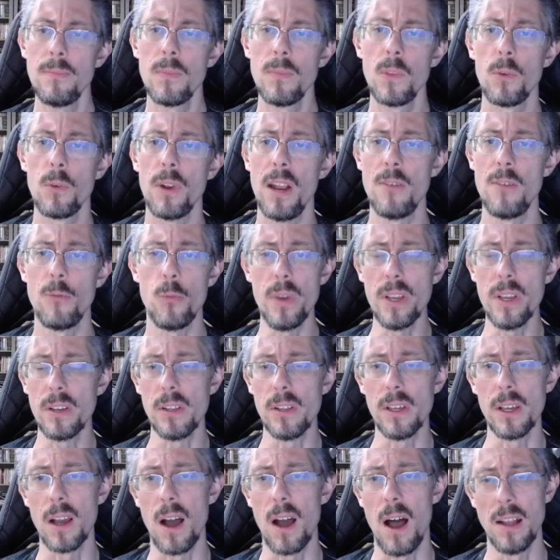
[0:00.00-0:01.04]
We're going to have weekly
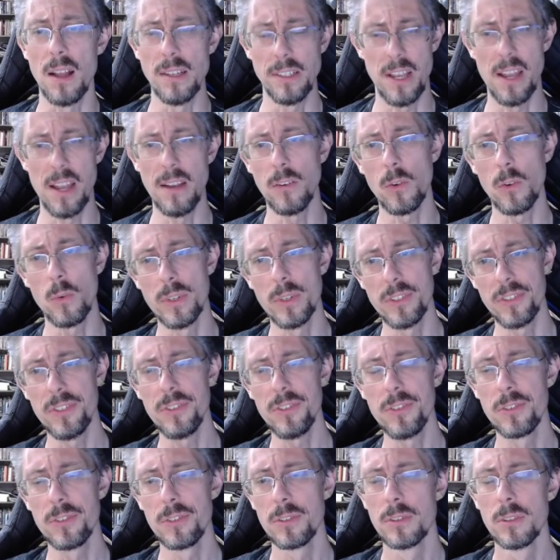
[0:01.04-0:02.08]
content
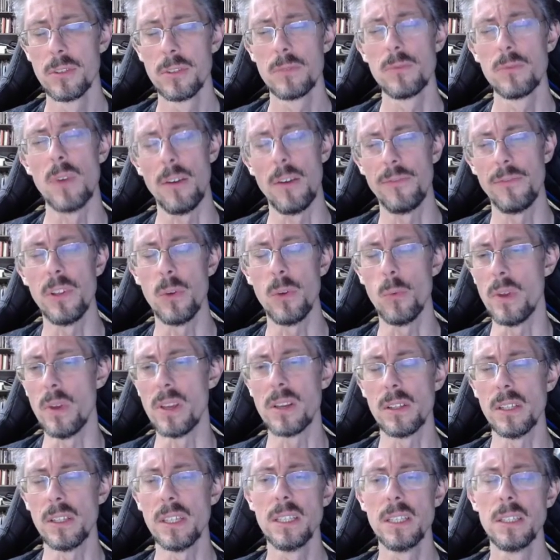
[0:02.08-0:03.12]
quizzes, roughly
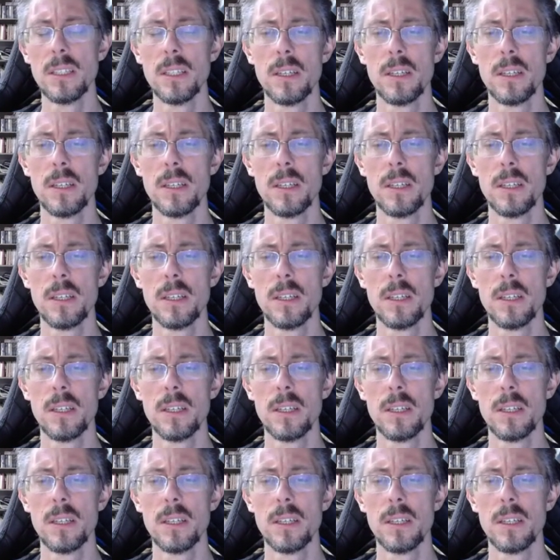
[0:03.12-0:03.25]
weekly.